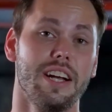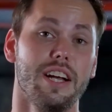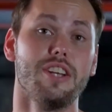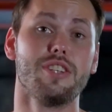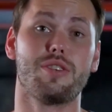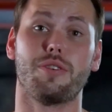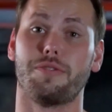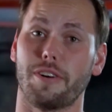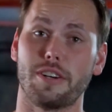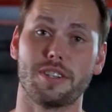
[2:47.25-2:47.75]

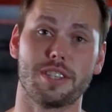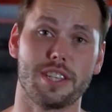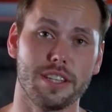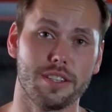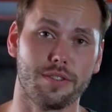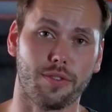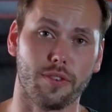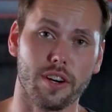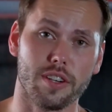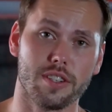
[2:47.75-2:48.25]
So first
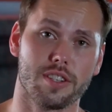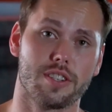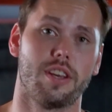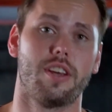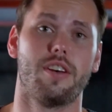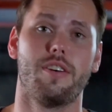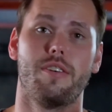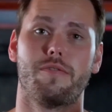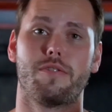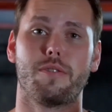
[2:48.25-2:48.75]
things first,
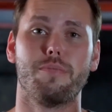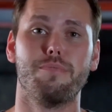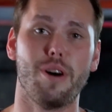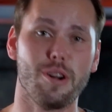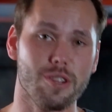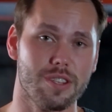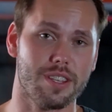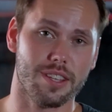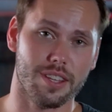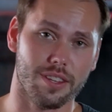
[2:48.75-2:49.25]
for
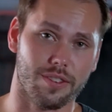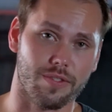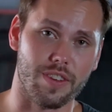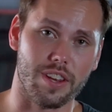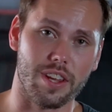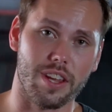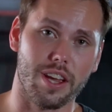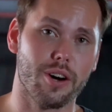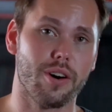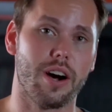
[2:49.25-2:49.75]
most of this
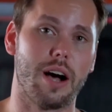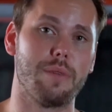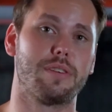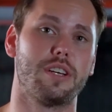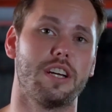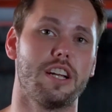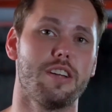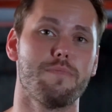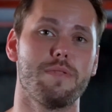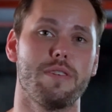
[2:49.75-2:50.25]
video, I'm
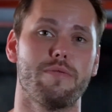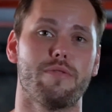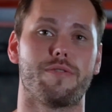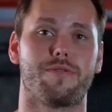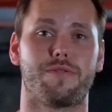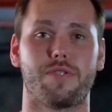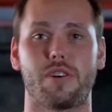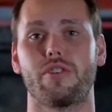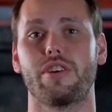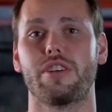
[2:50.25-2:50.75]
gonna be
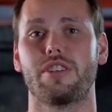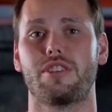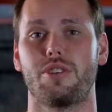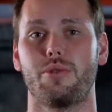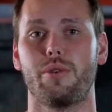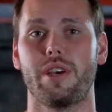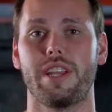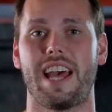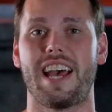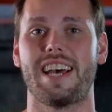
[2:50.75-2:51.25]
referring
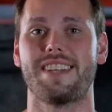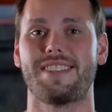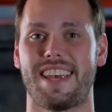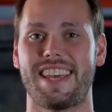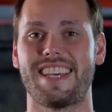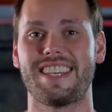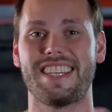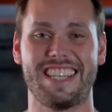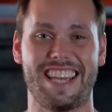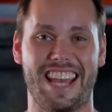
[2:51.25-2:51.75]
to it as
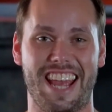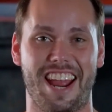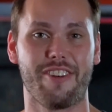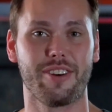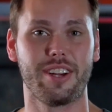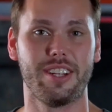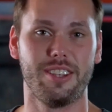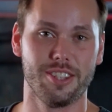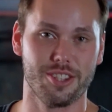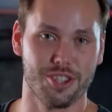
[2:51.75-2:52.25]
a
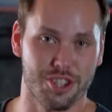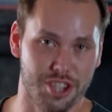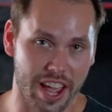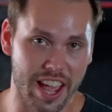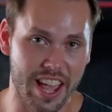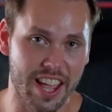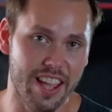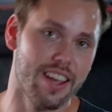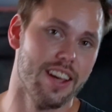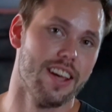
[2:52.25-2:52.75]
carry
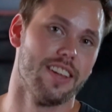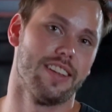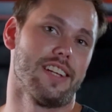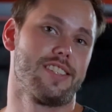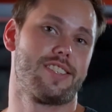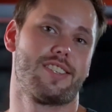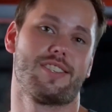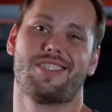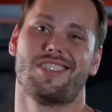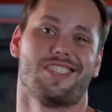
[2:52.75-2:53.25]
Lache.
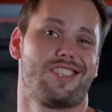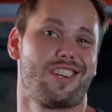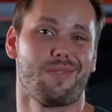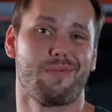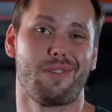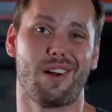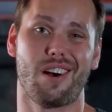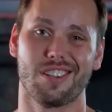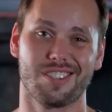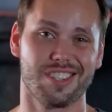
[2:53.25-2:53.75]
That's just the
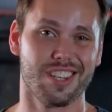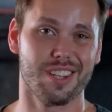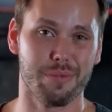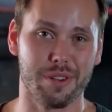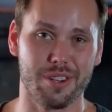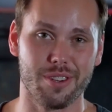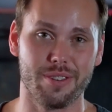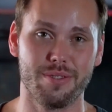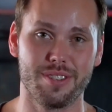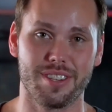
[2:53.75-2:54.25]
terminology that
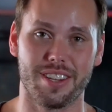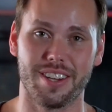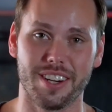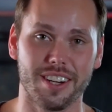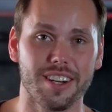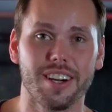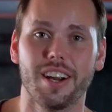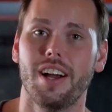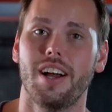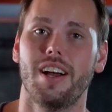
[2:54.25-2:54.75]
we use
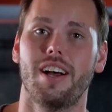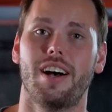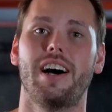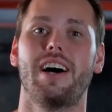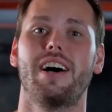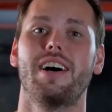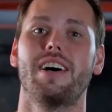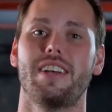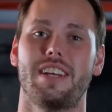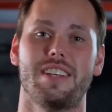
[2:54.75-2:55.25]
here.
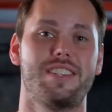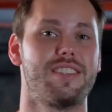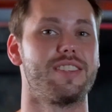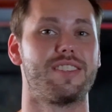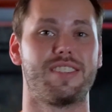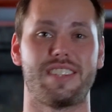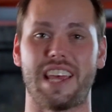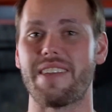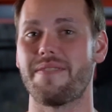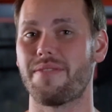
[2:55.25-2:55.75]
It's the
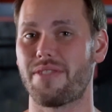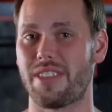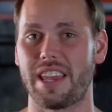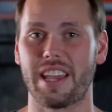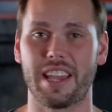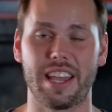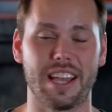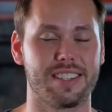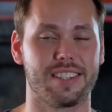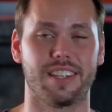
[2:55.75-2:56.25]
same
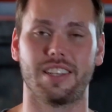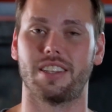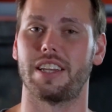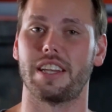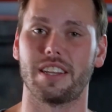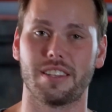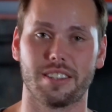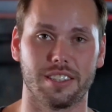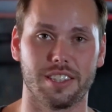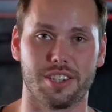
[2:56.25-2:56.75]
thing as a
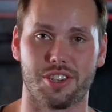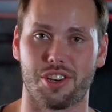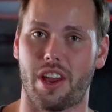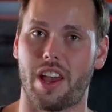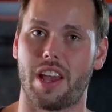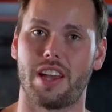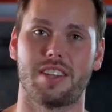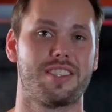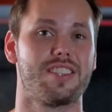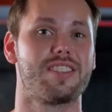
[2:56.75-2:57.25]
linked
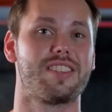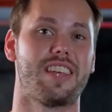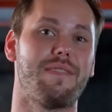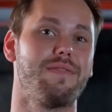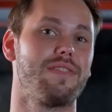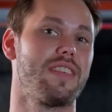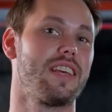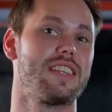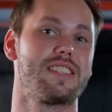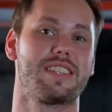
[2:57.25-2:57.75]
Lache. It's the
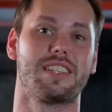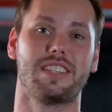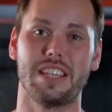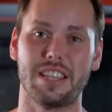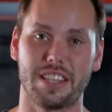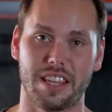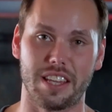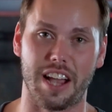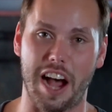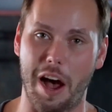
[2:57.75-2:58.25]
same thing as
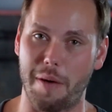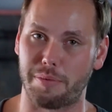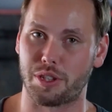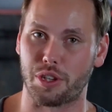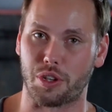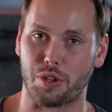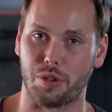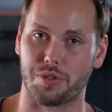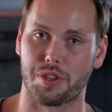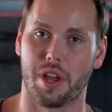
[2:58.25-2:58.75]
linking
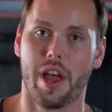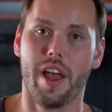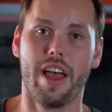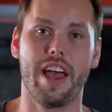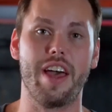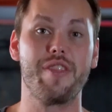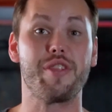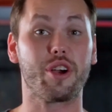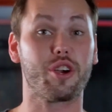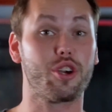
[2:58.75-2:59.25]
obstacles.
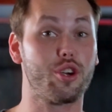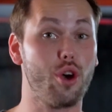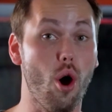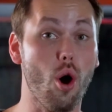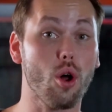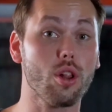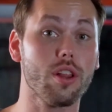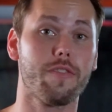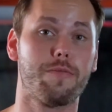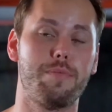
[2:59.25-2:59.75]
And the
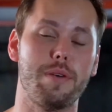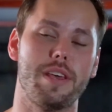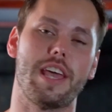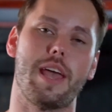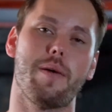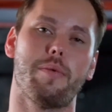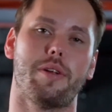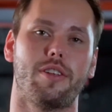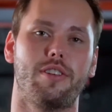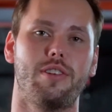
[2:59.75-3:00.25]
goal of being
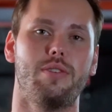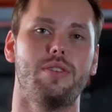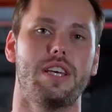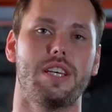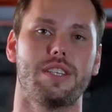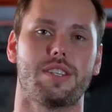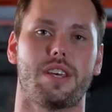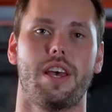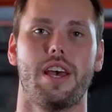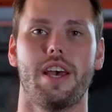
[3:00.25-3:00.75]
able to do
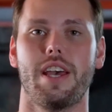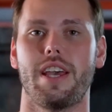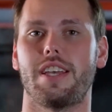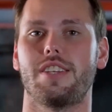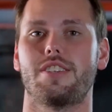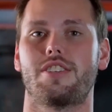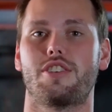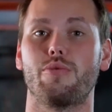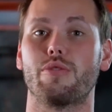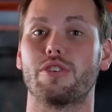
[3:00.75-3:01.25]
this is to